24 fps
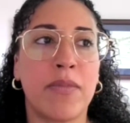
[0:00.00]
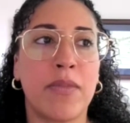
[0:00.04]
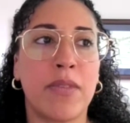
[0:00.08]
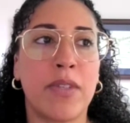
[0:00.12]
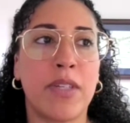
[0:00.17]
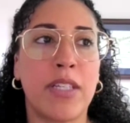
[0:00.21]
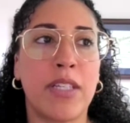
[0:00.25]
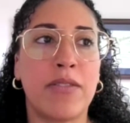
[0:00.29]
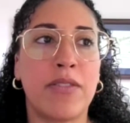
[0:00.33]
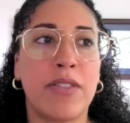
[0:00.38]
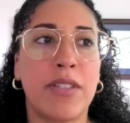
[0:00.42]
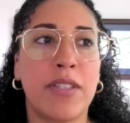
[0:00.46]

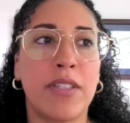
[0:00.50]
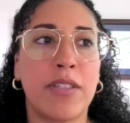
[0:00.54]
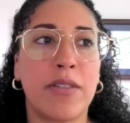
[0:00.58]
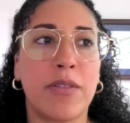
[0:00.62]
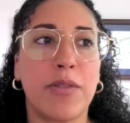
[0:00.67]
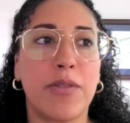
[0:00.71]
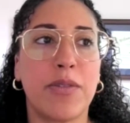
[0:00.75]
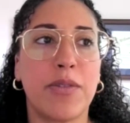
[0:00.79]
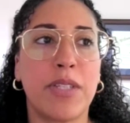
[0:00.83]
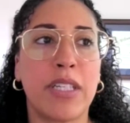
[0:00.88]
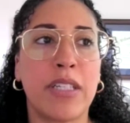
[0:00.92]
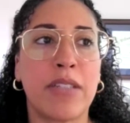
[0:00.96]

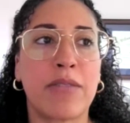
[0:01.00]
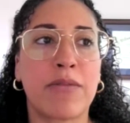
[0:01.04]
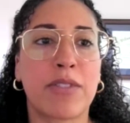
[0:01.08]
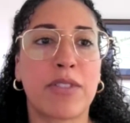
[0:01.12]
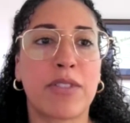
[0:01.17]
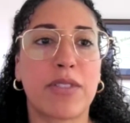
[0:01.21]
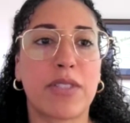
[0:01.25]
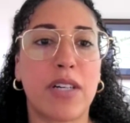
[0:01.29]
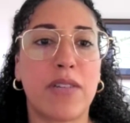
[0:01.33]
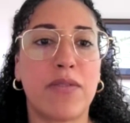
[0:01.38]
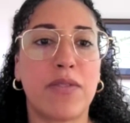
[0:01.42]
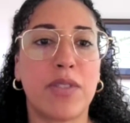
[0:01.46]
including
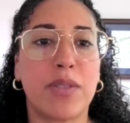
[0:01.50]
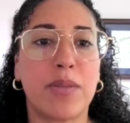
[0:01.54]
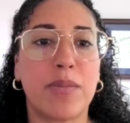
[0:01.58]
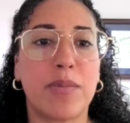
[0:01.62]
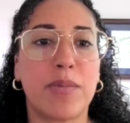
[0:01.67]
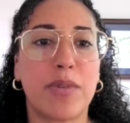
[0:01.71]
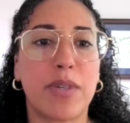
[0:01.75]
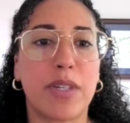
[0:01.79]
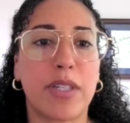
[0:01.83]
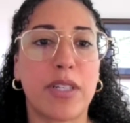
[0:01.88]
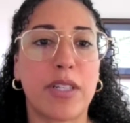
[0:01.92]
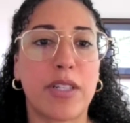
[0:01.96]
Resolve
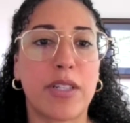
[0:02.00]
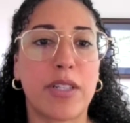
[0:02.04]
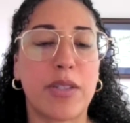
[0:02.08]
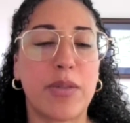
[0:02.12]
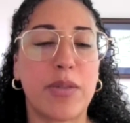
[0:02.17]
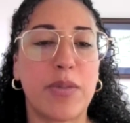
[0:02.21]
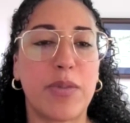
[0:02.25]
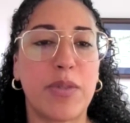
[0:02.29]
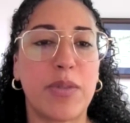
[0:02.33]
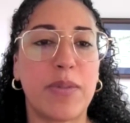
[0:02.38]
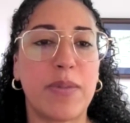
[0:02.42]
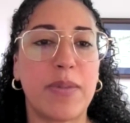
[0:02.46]
support
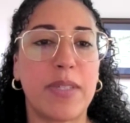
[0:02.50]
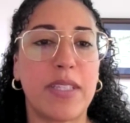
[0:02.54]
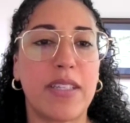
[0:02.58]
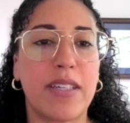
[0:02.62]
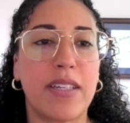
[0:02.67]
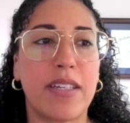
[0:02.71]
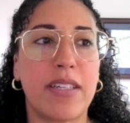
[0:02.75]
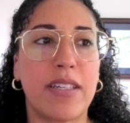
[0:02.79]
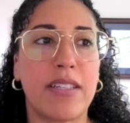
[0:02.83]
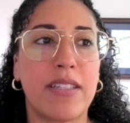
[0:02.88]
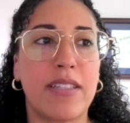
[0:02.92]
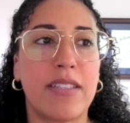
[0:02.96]
groups
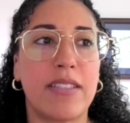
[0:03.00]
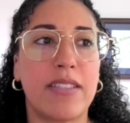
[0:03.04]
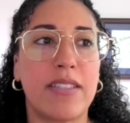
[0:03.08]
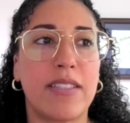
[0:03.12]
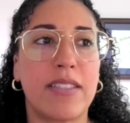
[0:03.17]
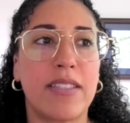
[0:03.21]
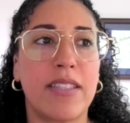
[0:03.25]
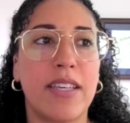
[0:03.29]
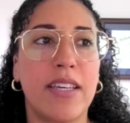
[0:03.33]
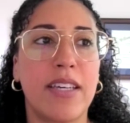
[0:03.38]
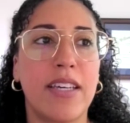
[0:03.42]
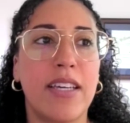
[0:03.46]

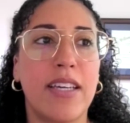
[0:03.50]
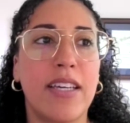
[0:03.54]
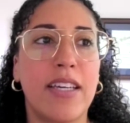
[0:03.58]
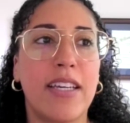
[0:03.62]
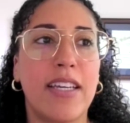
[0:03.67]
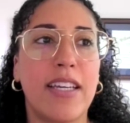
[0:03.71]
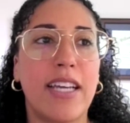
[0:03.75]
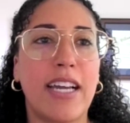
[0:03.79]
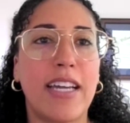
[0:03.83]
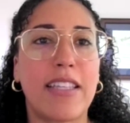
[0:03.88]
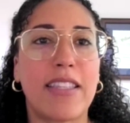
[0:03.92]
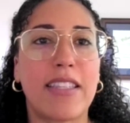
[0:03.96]
because
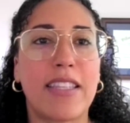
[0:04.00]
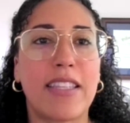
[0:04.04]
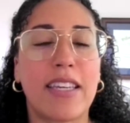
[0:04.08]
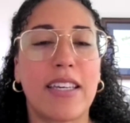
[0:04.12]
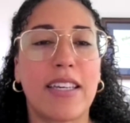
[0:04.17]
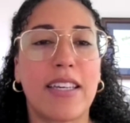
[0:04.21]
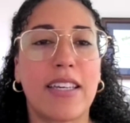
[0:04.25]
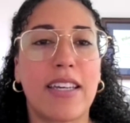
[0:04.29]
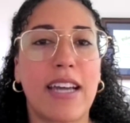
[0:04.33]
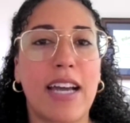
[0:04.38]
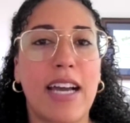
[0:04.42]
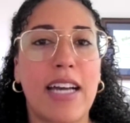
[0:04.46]
I
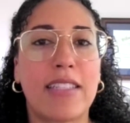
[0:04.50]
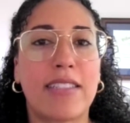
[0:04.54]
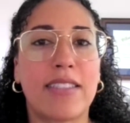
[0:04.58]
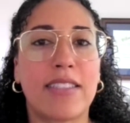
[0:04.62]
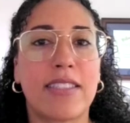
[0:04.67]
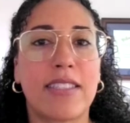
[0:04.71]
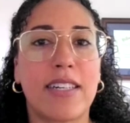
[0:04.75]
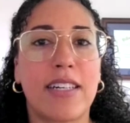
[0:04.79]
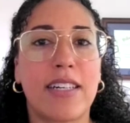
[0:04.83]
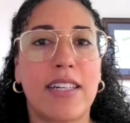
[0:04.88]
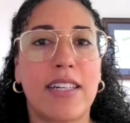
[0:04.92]
think as